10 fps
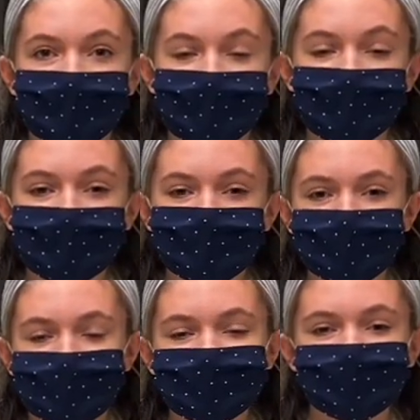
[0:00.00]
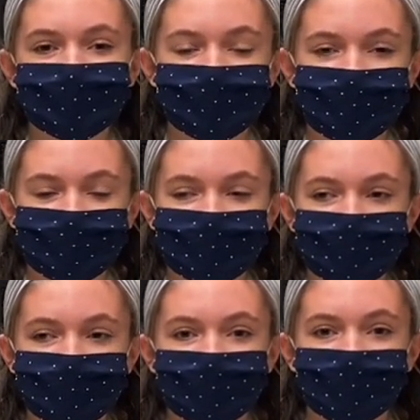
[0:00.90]
I'm Grace Gianetti.
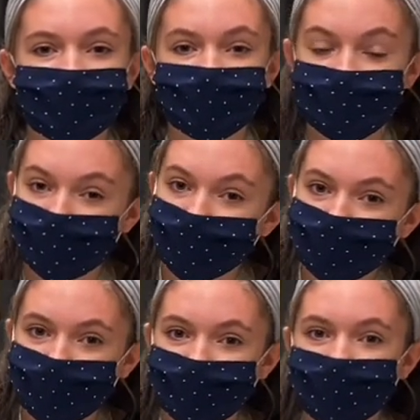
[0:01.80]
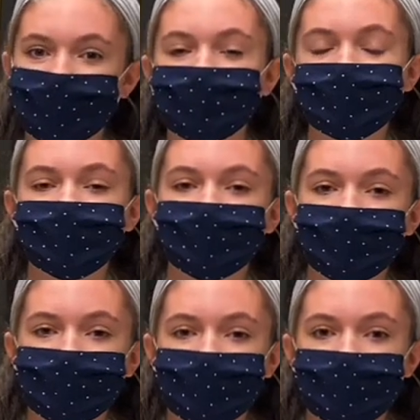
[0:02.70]
I'm a sophomore and I've been
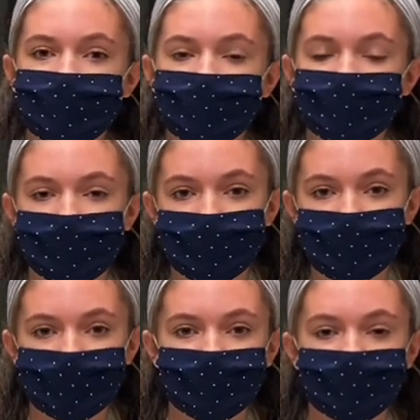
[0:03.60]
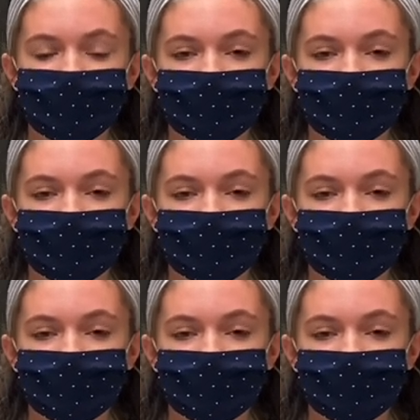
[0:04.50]
doing theater for eight years.